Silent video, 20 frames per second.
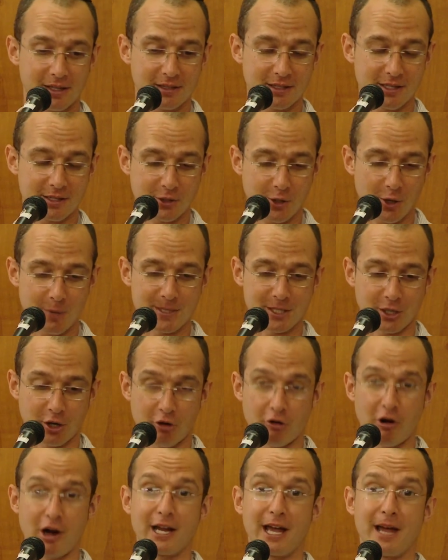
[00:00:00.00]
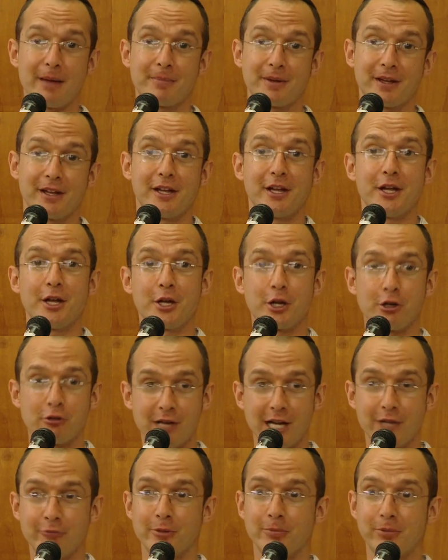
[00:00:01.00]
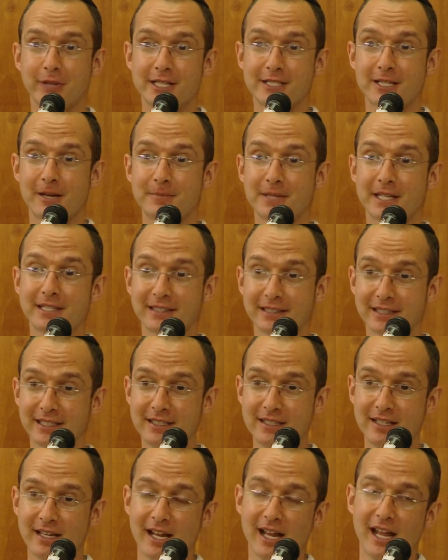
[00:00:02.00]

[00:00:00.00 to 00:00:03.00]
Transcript: the term is a CRUD app: create, replace, update, delete.